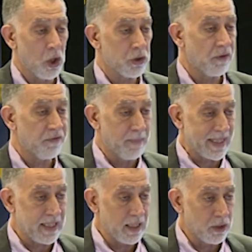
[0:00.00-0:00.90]
of
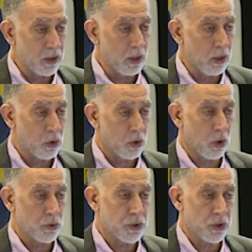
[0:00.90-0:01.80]
material
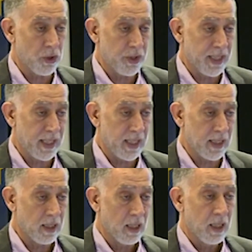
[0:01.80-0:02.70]
concerning
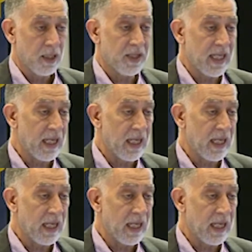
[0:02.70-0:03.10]
the